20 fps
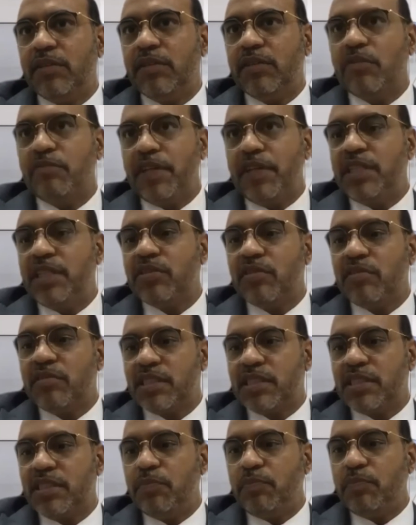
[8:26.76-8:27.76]

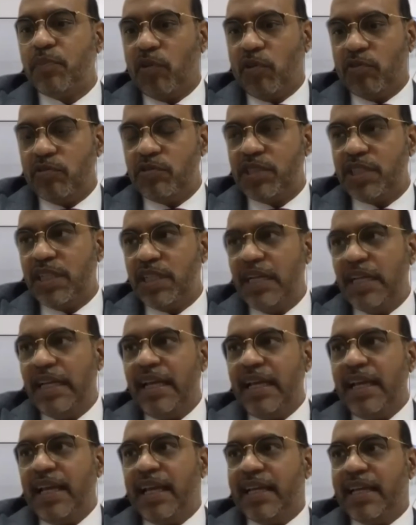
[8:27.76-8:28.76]
Verizon's report,
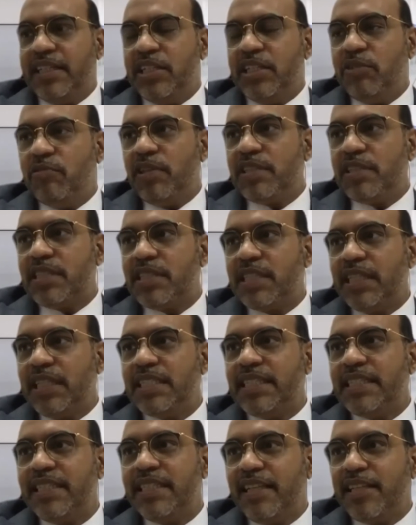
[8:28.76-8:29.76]
and you will see
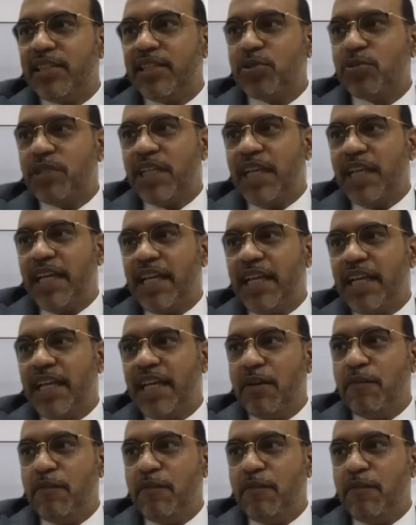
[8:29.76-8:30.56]
till today,